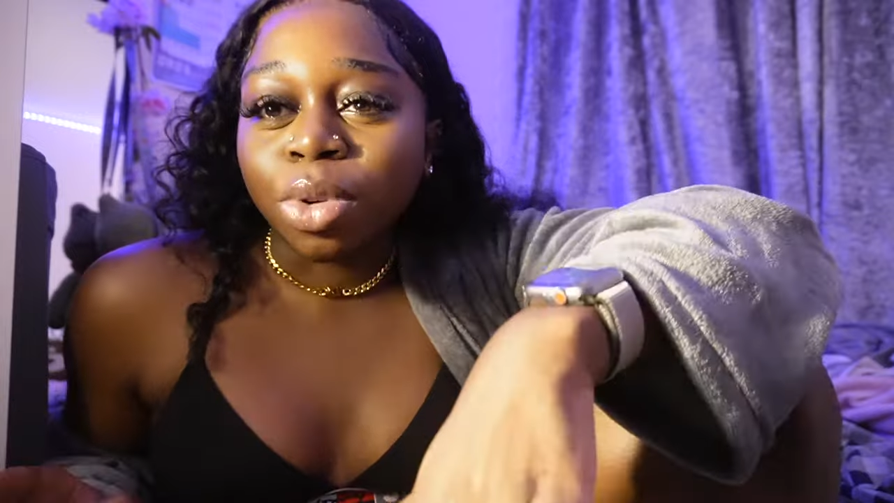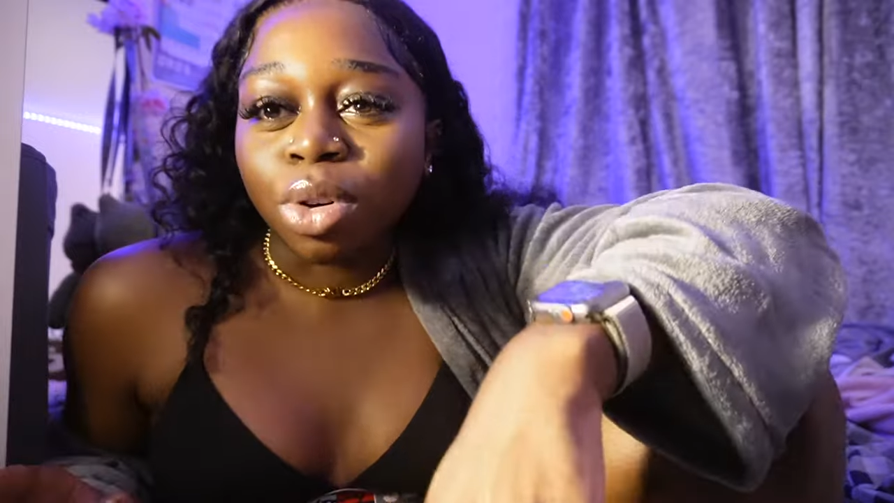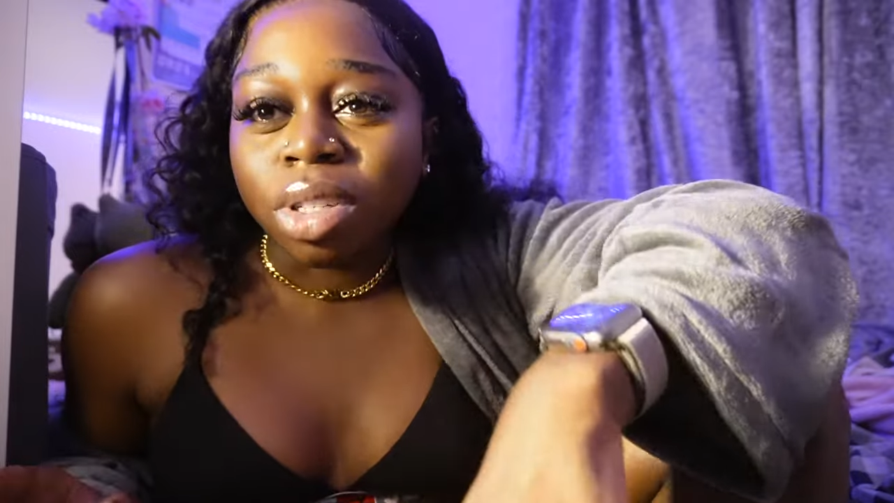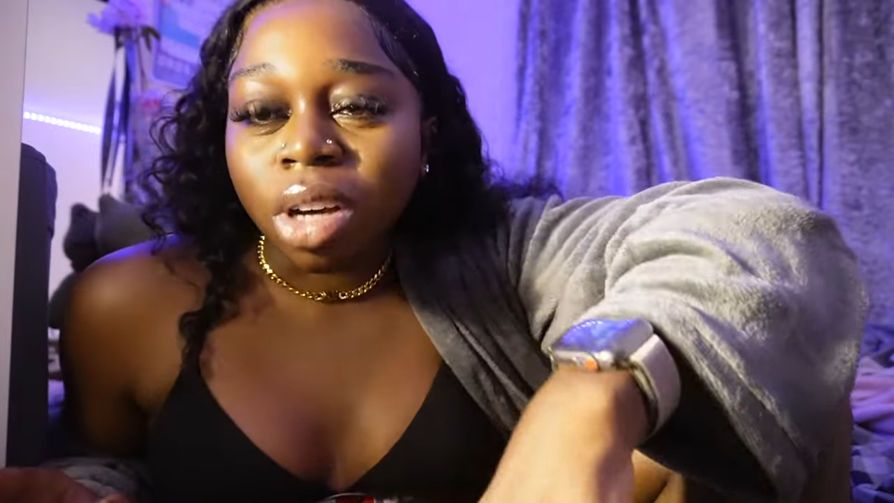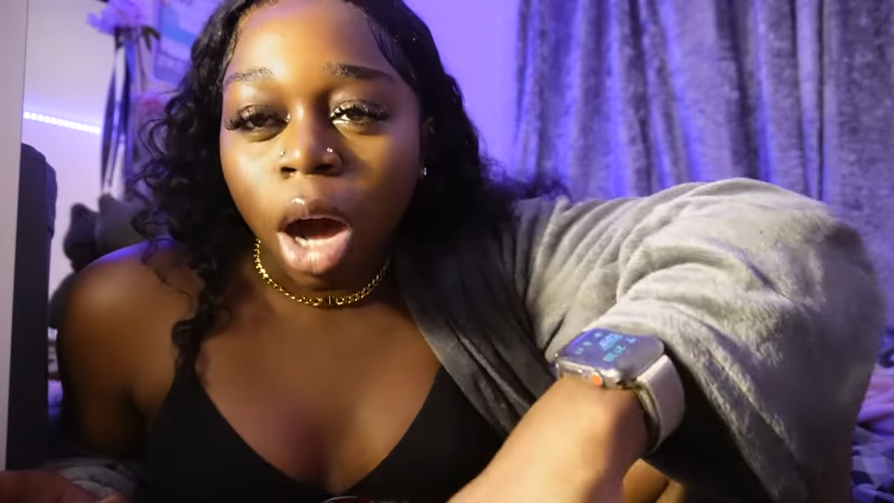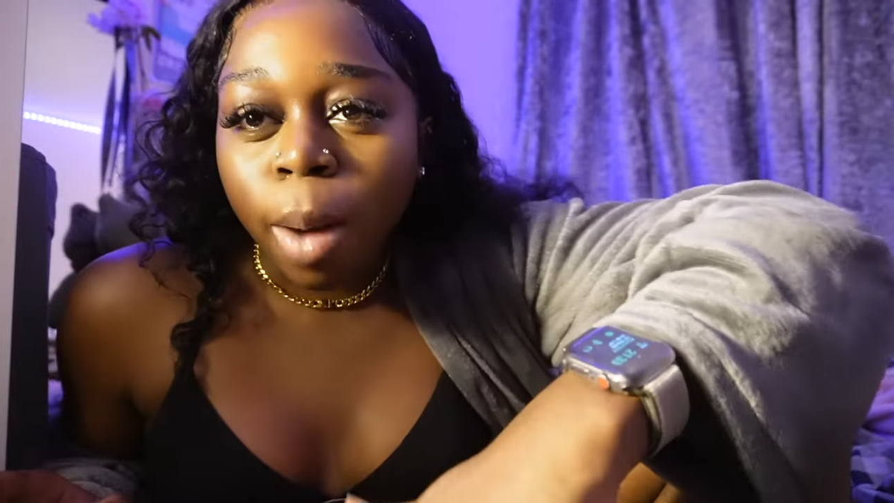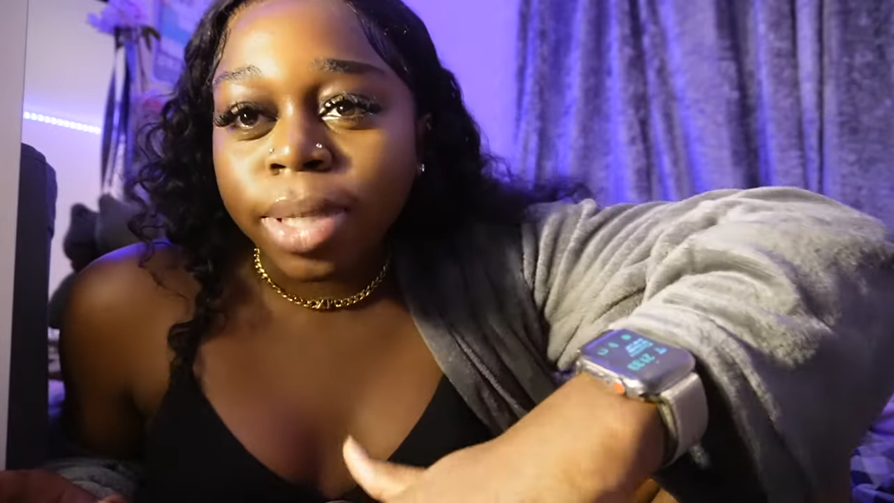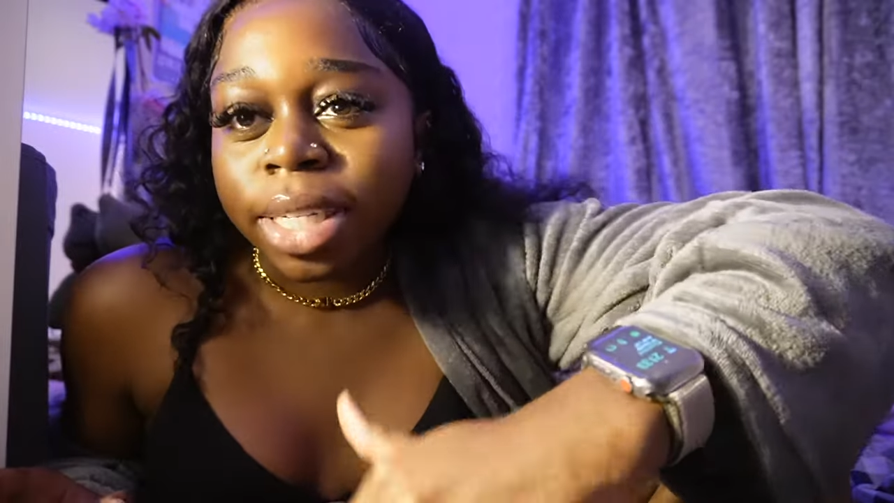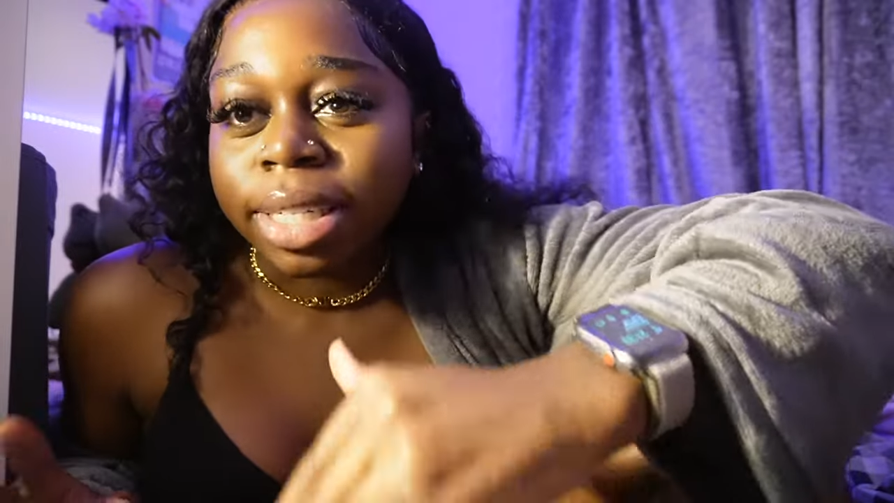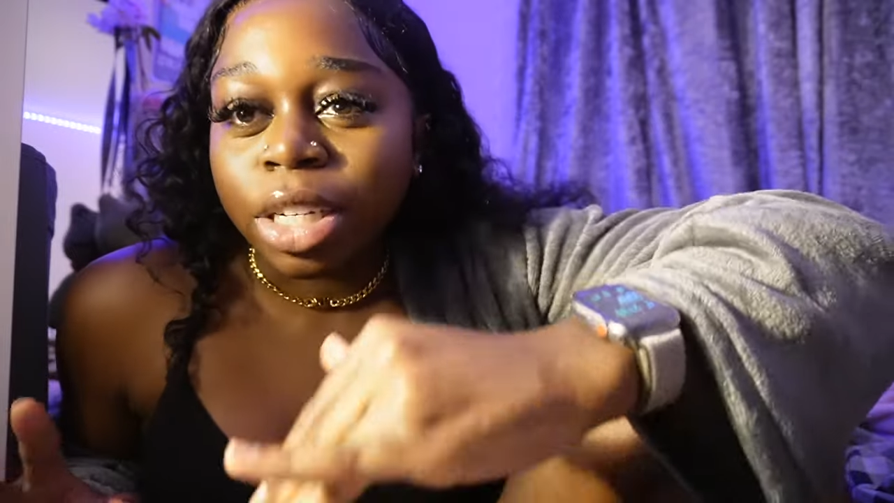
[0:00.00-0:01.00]
because
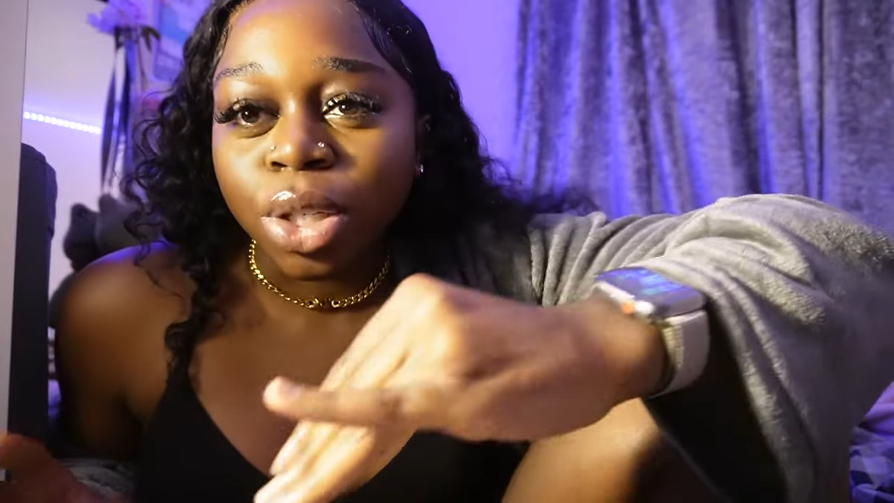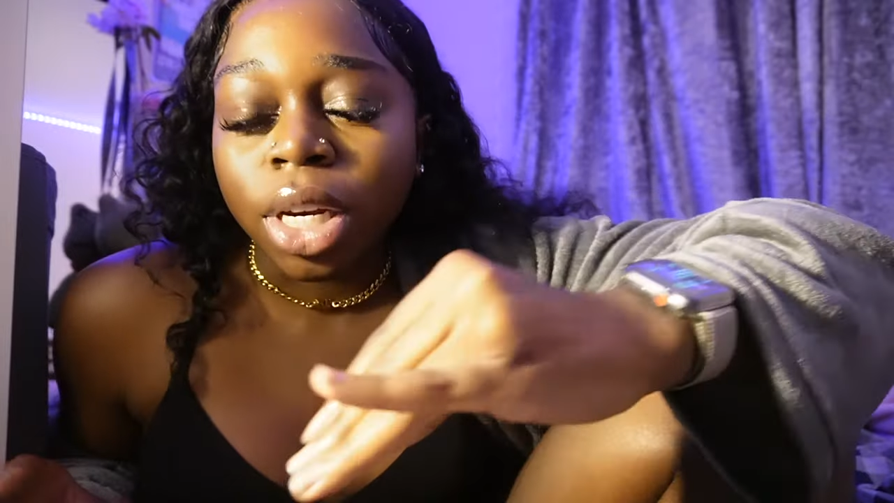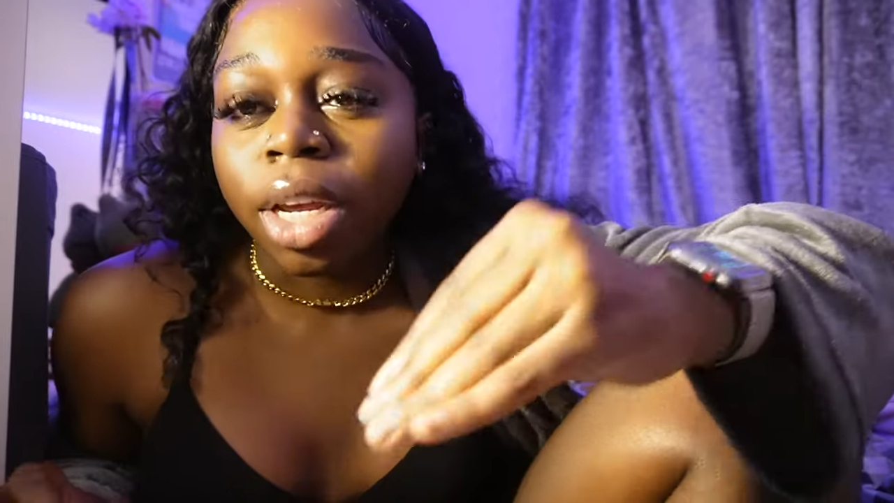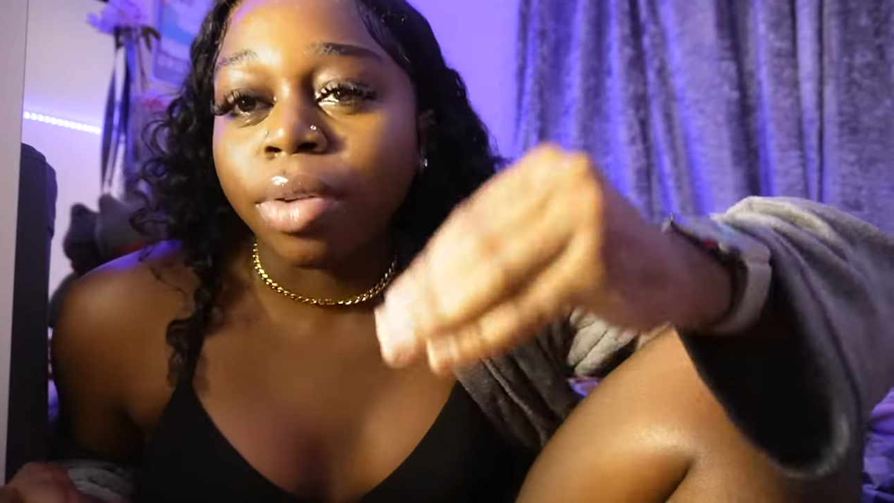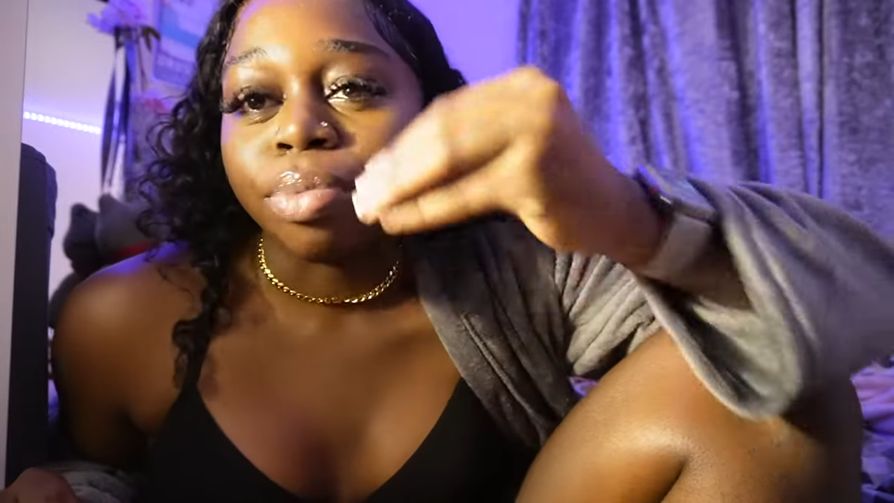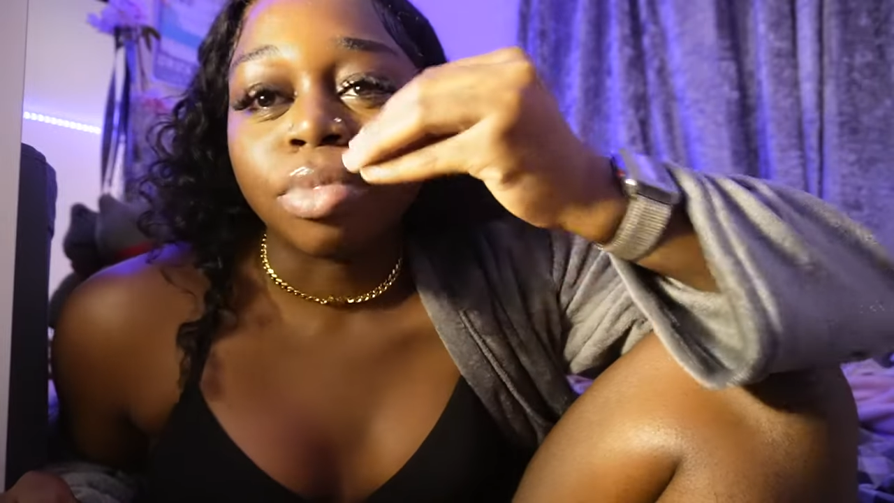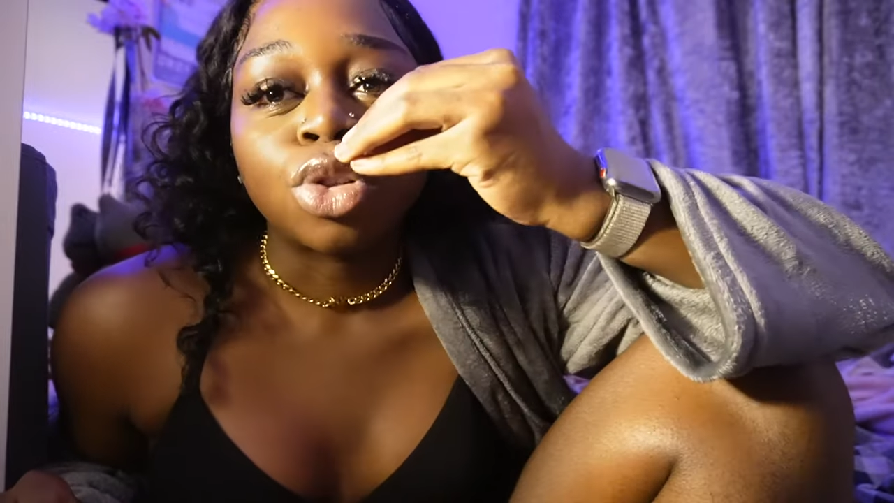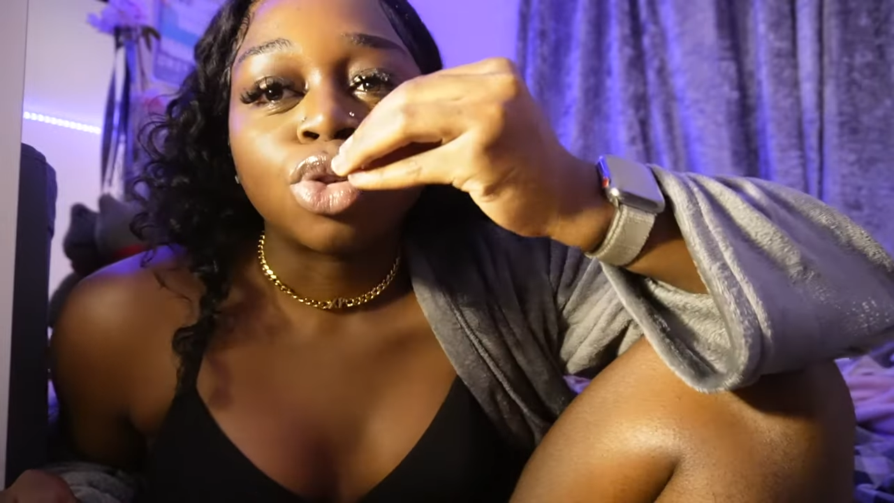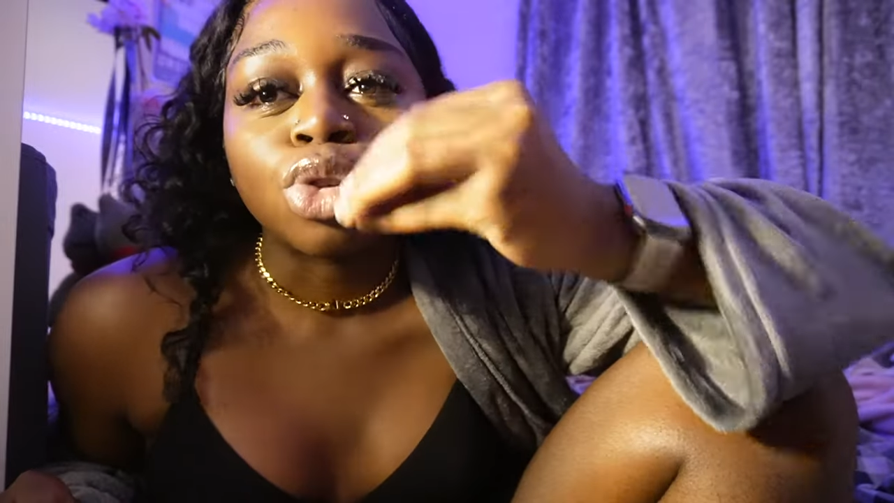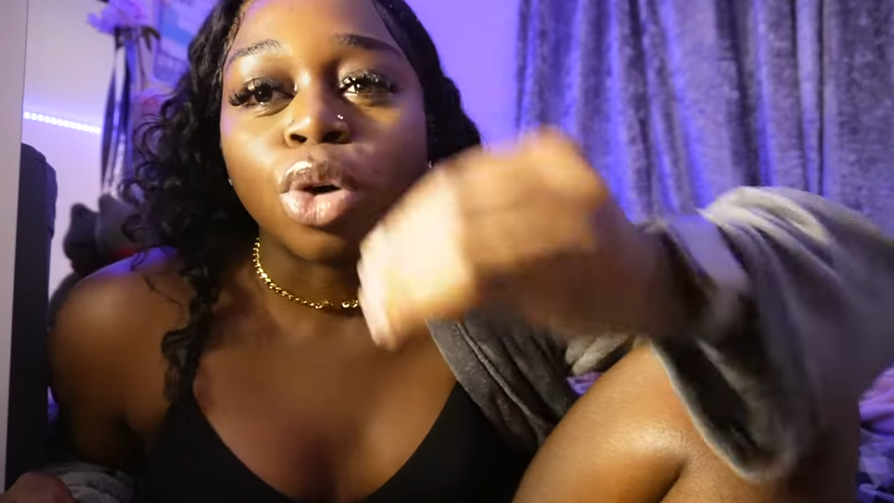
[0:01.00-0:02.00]
carbs is literally
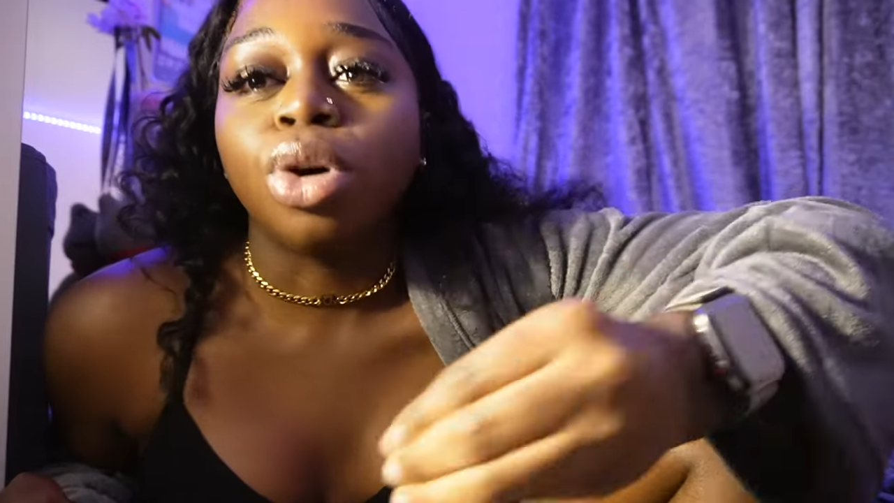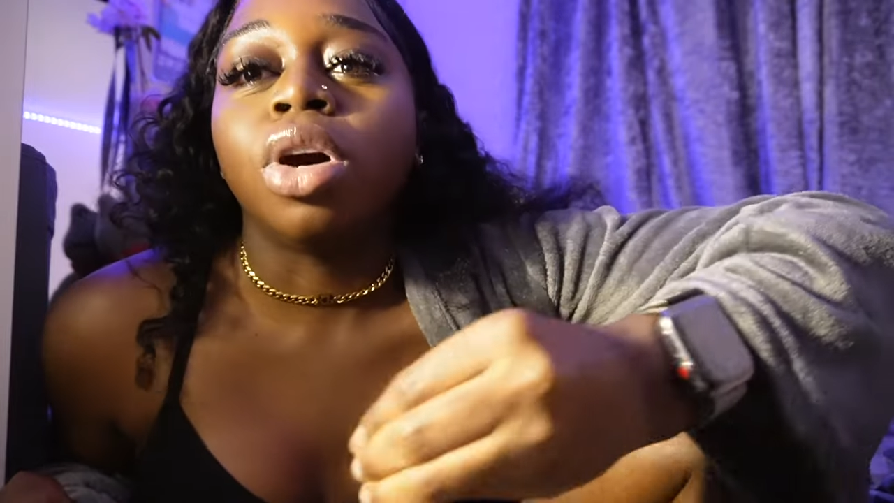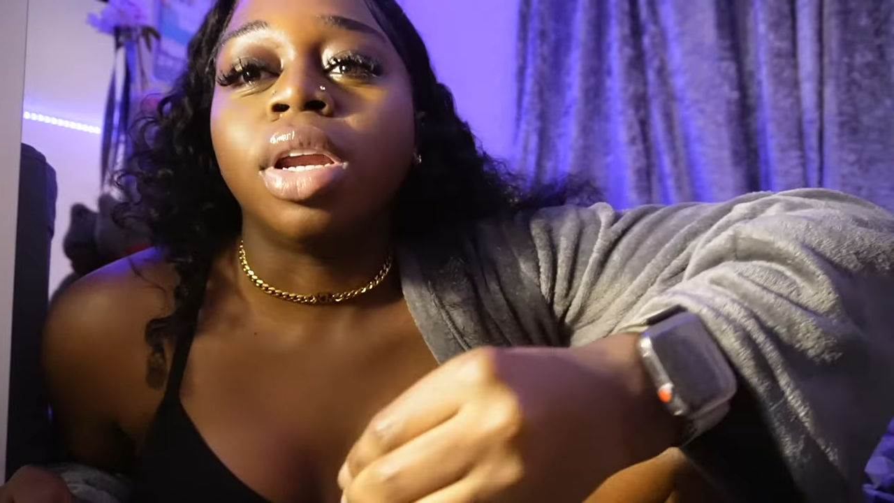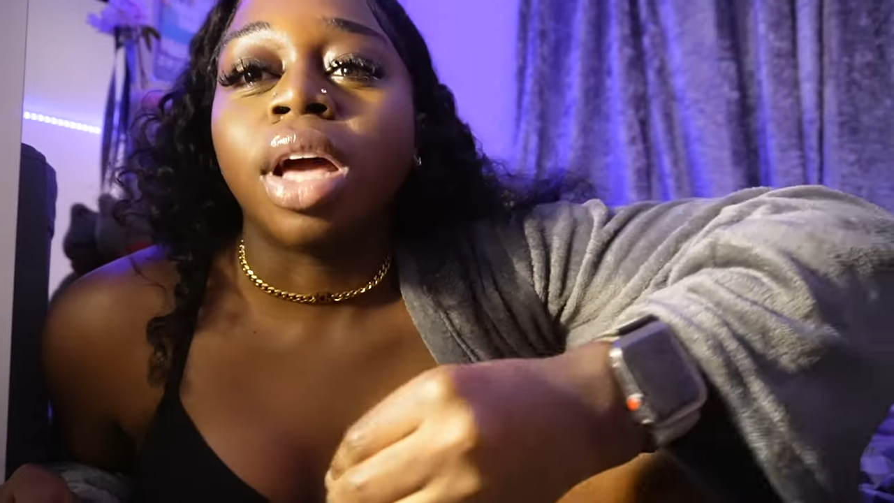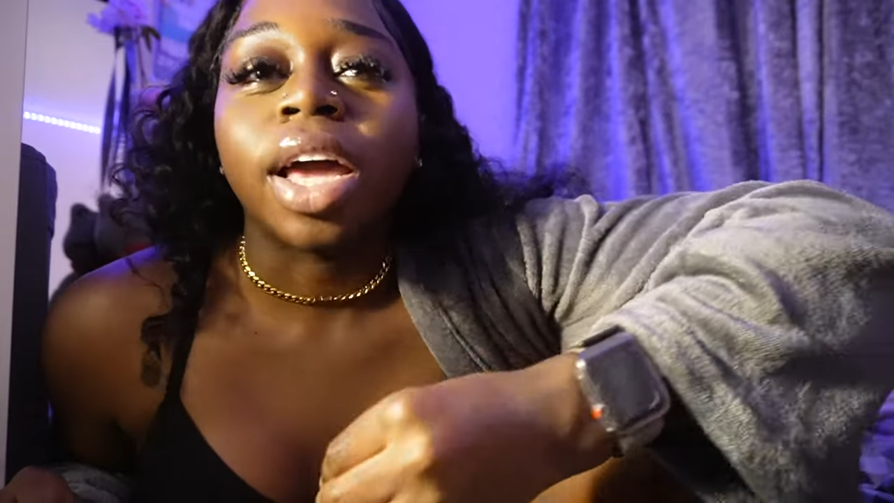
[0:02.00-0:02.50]
so good.